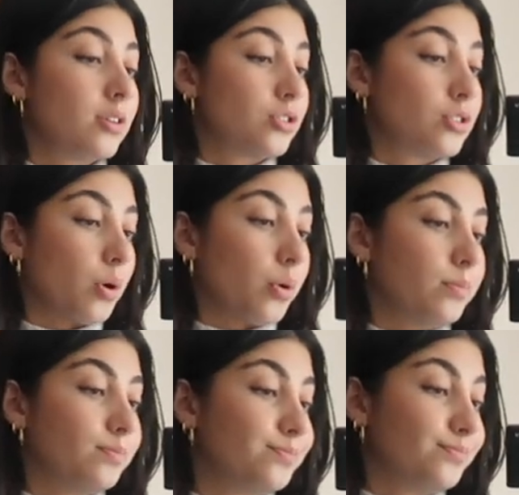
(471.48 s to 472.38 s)
So
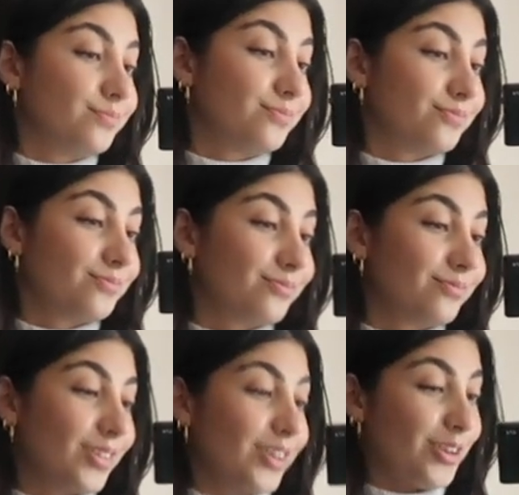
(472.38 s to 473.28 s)

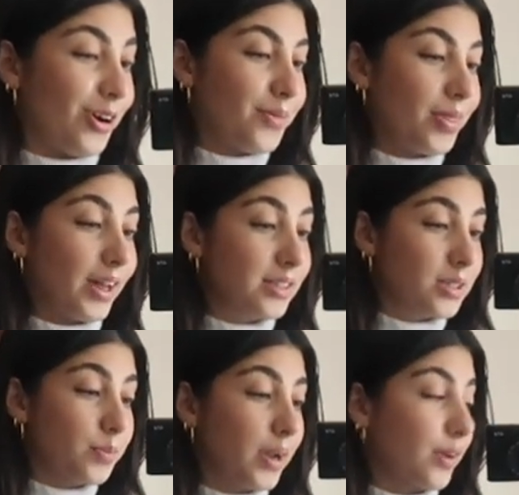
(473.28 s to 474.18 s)
yeah, that's
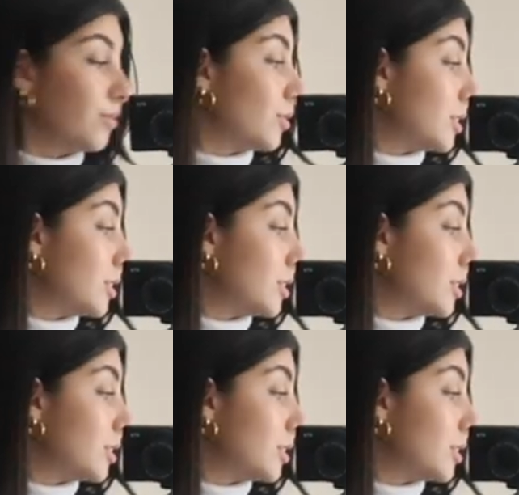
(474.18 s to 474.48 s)
the plan for